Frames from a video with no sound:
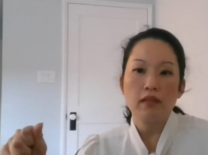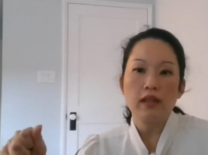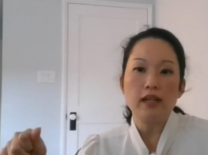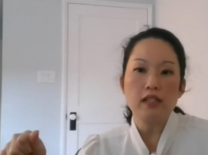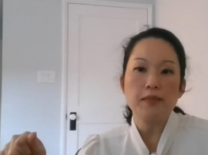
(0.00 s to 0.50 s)

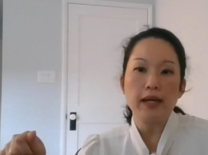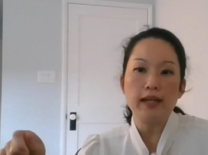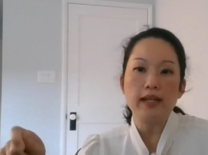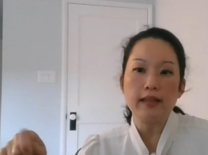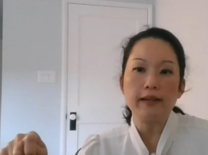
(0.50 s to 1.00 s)
than it is about
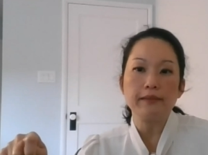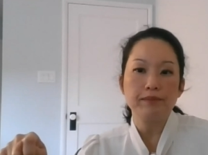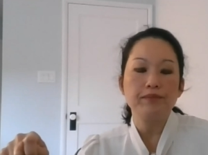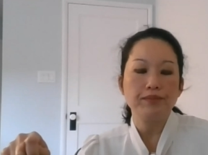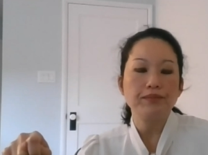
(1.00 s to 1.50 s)
anything.
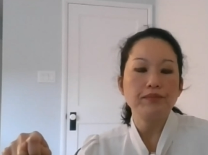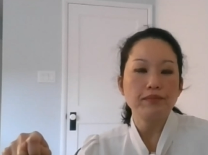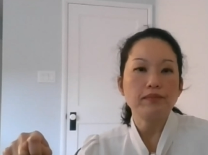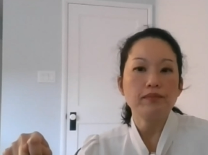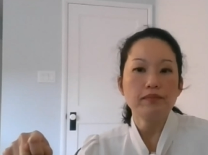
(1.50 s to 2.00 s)

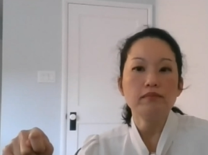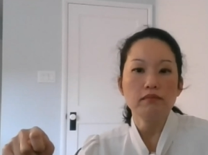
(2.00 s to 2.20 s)
Yeah.